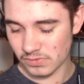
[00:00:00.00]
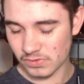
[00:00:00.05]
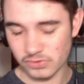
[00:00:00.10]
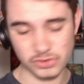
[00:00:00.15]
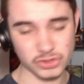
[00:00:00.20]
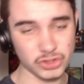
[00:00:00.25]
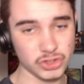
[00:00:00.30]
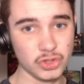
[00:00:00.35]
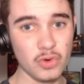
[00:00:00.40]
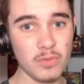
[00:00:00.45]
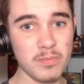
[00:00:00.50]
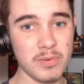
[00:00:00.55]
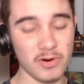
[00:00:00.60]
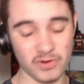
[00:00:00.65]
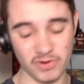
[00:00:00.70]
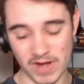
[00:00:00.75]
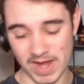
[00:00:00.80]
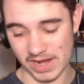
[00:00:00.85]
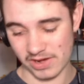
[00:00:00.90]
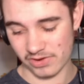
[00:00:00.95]
super
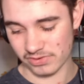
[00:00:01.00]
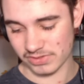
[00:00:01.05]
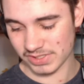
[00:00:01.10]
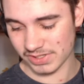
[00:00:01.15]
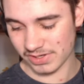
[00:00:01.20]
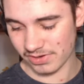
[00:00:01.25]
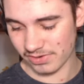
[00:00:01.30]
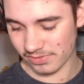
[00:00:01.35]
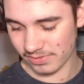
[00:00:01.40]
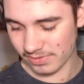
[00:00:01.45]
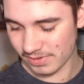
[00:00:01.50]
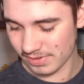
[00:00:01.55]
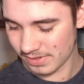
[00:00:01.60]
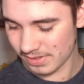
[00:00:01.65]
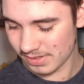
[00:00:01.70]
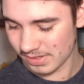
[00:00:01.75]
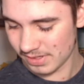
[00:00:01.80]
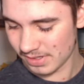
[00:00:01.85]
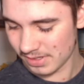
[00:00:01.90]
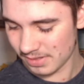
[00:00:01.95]
rare, so.
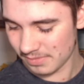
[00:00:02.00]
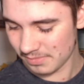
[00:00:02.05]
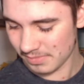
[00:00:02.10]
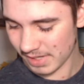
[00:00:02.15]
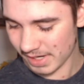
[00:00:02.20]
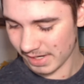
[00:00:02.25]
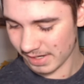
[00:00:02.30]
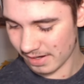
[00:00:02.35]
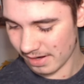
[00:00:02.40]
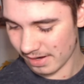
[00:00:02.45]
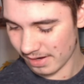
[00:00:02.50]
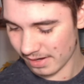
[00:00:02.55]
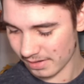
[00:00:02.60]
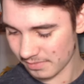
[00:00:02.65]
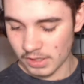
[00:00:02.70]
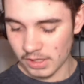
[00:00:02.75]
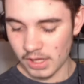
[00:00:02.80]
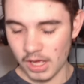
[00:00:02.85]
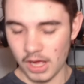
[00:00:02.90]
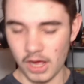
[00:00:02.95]
My god.
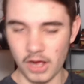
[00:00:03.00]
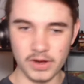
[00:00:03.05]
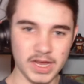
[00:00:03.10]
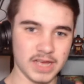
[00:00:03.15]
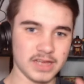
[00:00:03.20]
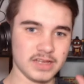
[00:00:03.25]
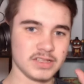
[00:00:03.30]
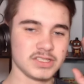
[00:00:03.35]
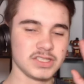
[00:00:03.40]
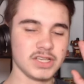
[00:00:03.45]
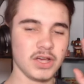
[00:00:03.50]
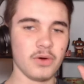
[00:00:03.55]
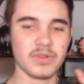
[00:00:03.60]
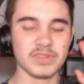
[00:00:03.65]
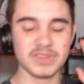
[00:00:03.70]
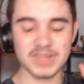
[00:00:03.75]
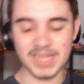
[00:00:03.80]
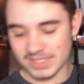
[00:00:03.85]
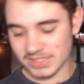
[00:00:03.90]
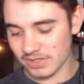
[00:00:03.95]
Okay, so
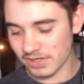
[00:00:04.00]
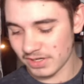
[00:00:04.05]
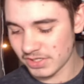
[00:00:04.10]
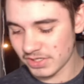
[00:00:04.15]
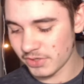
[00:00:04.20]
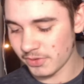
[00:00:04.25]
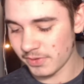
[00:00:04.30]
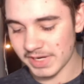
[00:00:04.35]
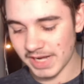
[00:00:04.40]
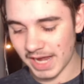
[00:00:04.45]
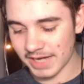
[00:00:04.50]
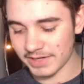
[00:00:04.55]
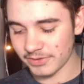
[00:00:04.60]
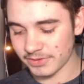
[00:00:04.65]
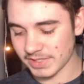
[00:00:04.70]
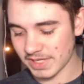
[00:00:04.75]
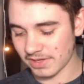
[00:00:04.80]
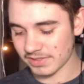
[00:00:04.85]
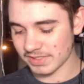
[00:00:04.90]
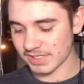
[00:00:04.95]
that's gonna do it.
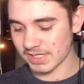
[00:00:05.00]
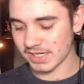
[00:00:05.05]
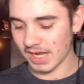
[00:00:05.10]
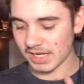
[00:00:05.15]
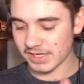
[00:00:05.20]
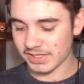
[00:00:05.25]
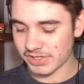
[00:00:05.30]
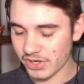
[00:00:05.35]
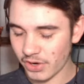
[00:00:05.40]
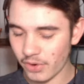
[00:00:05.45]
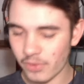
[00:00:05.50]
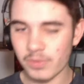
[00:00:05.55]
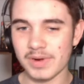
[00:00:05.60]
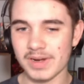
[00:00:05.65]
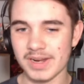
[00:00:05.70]
Endoskeleton, I don't